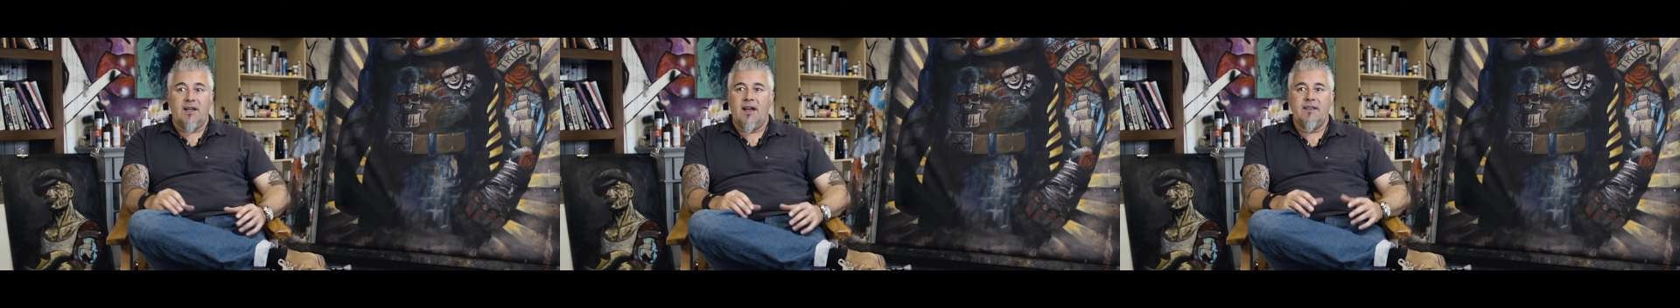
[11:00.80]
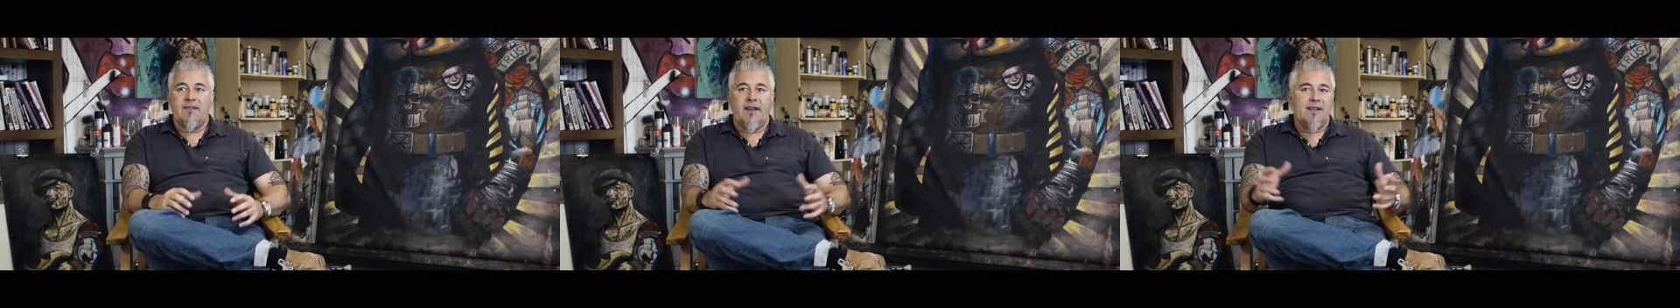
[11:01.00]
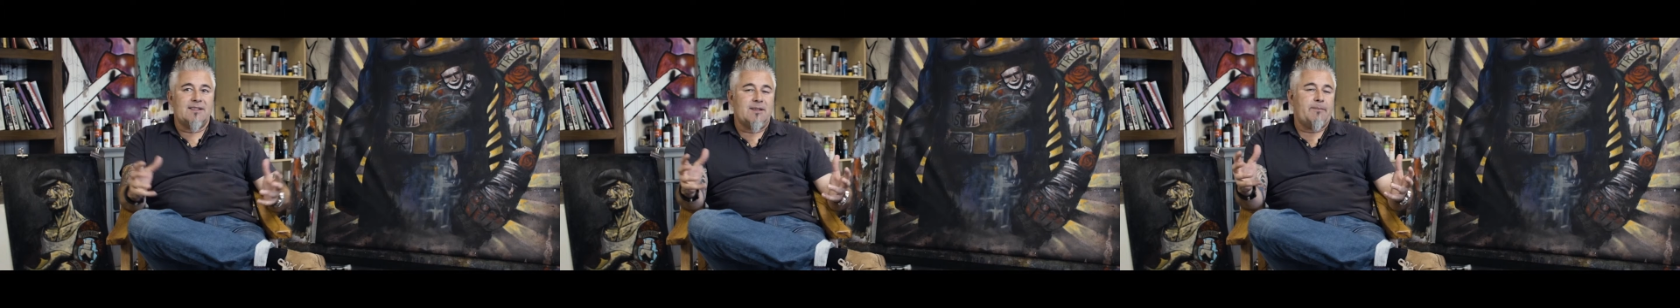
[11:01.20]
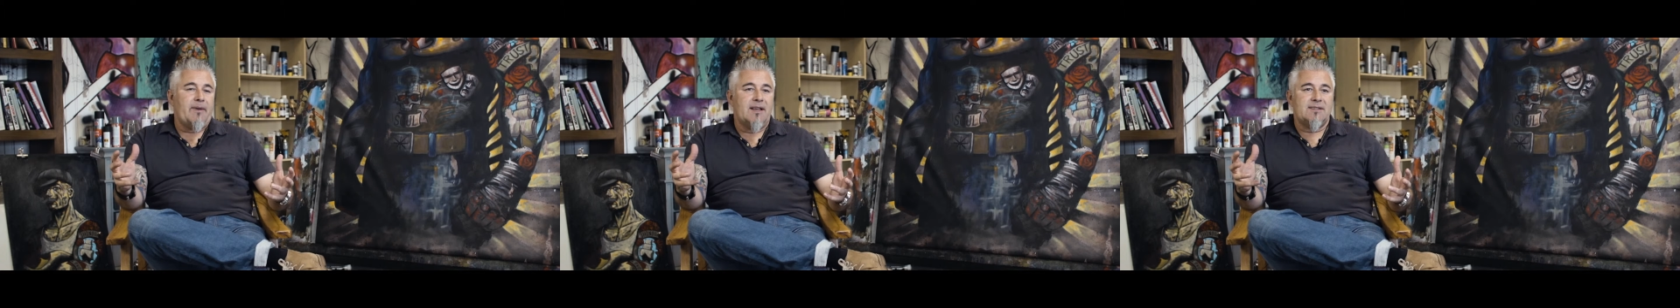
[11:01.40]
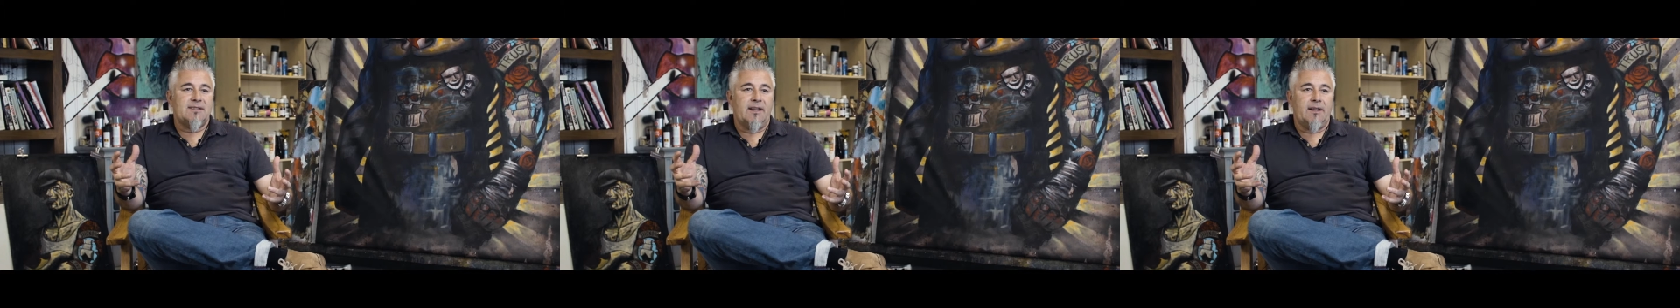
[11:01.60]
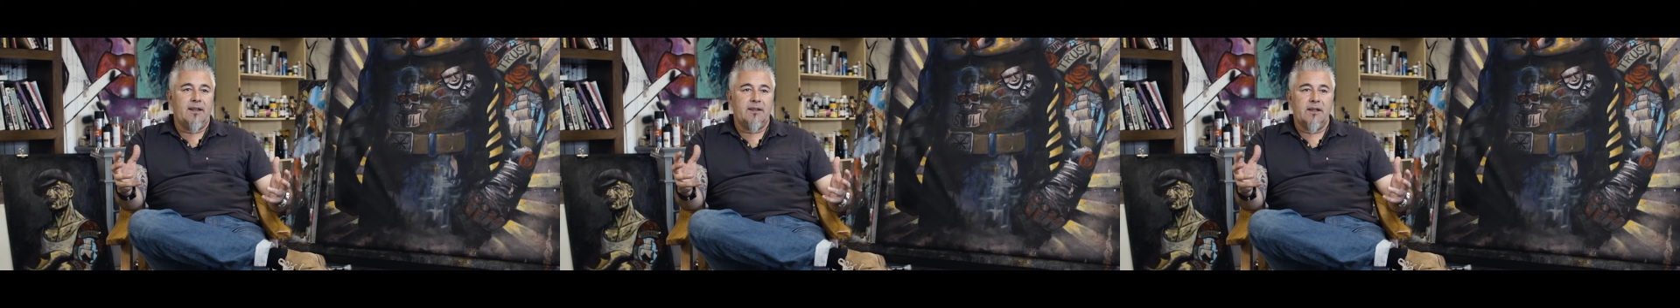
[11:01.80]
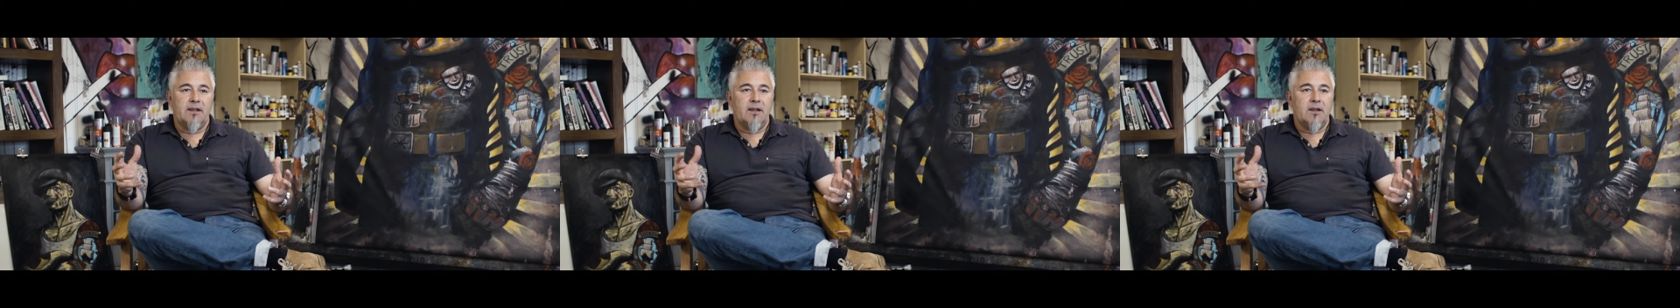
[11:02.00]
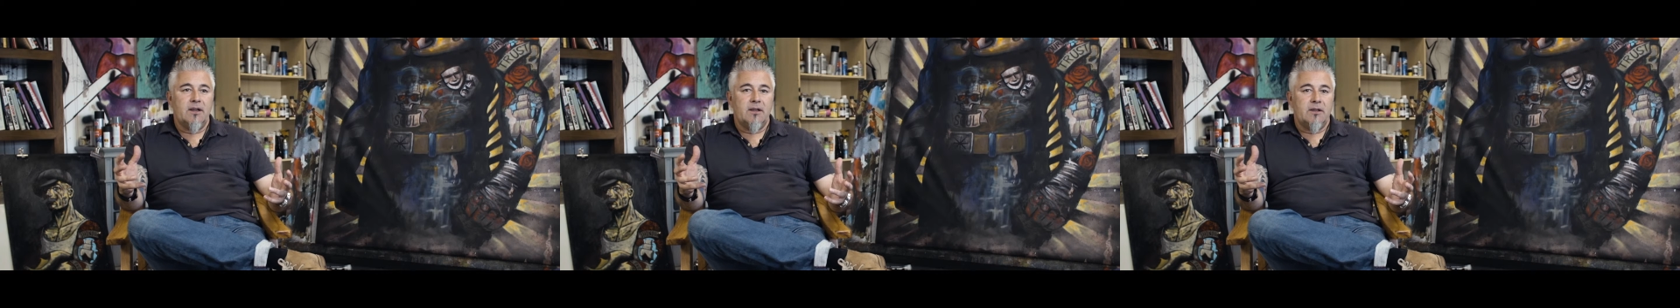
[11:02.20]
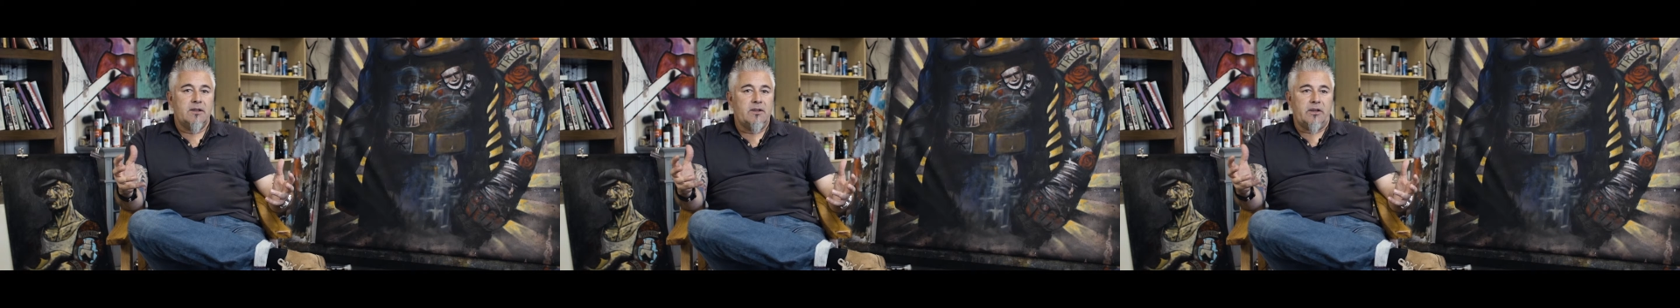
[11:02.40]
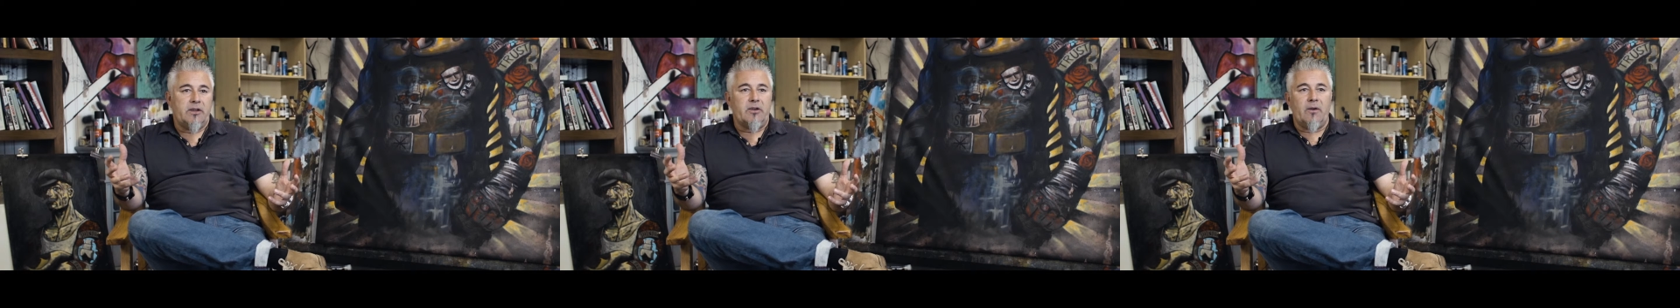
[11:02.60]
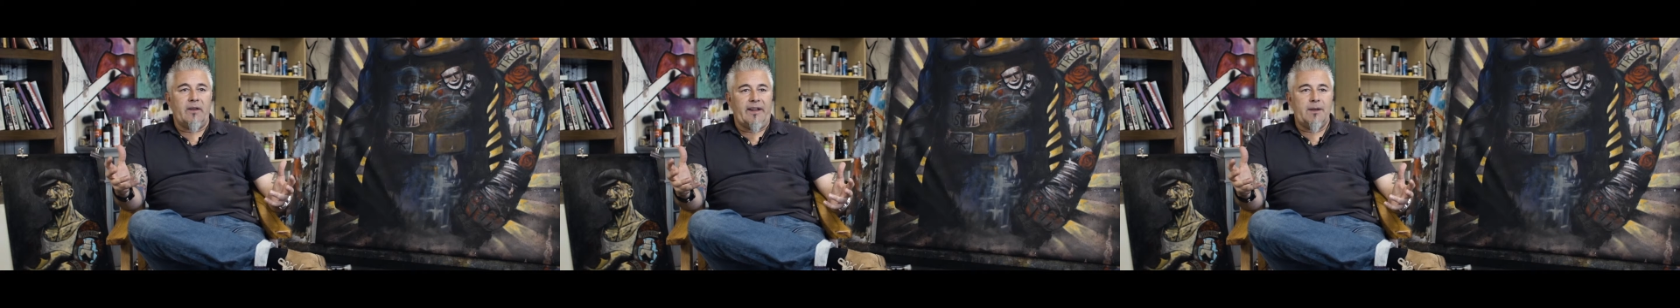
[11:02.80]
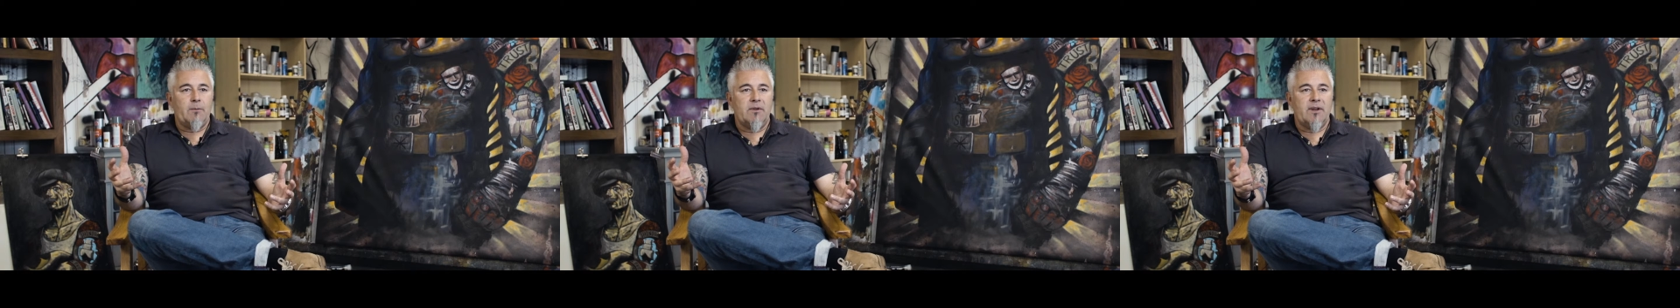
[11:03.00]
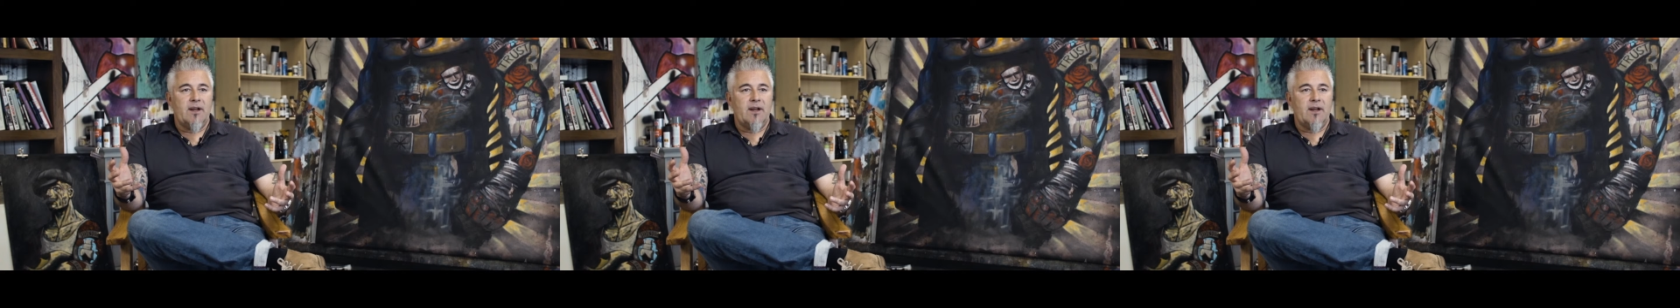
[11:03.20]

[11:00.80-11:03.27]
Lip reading: I think it's the best thing that you could call anyone.